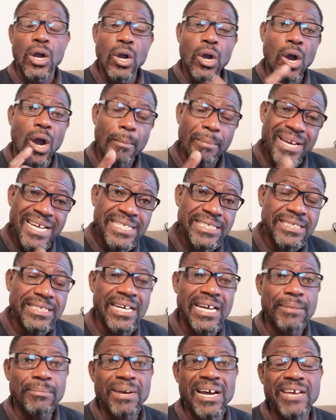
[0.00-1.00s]
comments
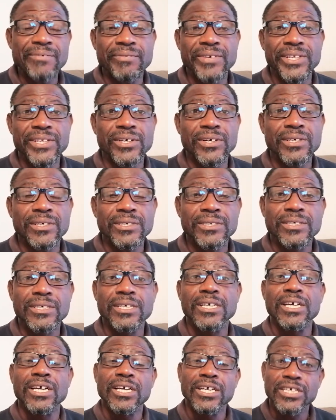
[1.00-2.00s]
on my video,
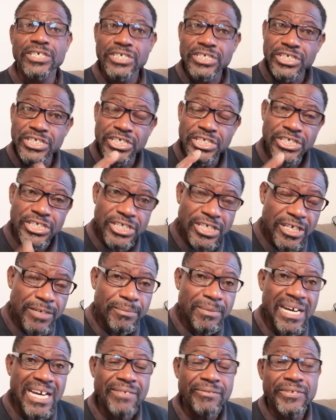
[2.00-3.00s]
share
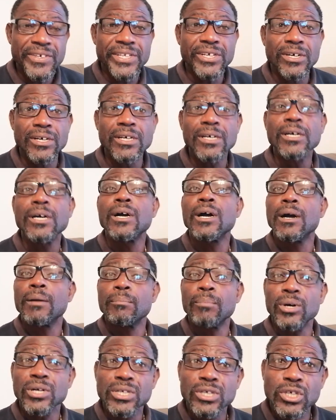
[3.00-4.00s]
my video,
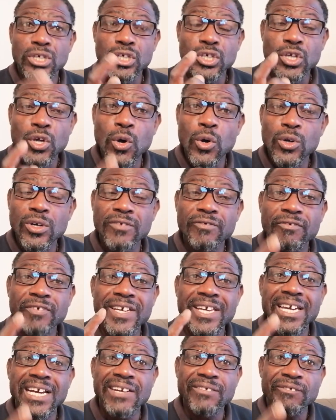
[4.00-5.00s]
but don't
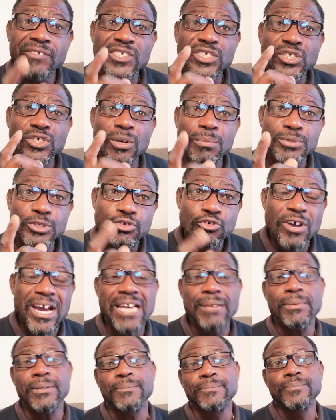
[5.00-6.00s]
forget to
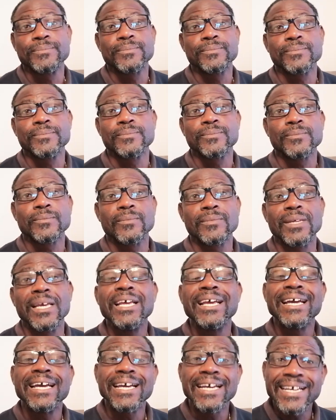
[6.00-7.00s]
subscribe.
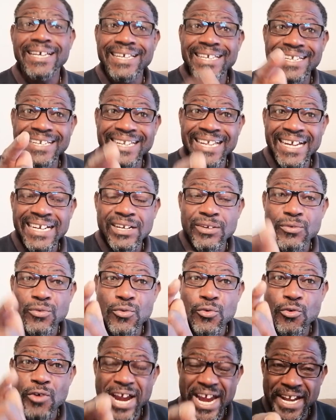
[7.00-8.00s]
Hit that
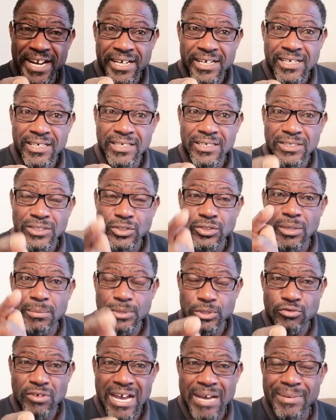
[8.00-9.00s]
red
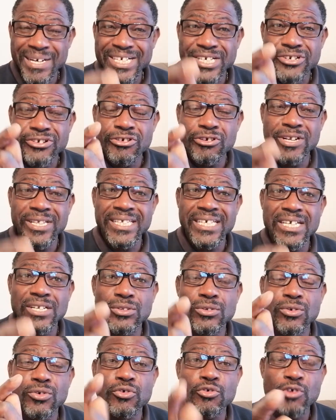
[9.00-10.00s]
subscribe and turn it
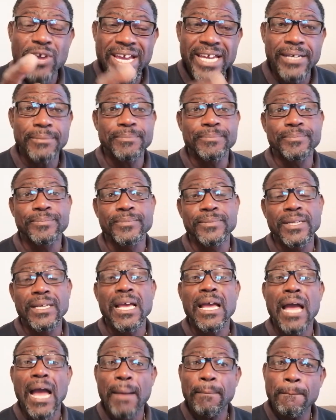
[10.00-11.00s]
into gray.
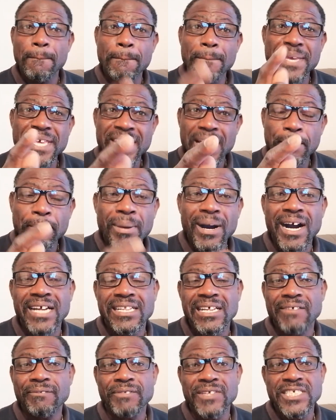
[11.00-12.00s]
Be a
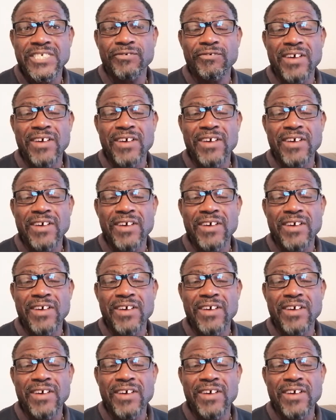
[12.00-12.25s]
part of this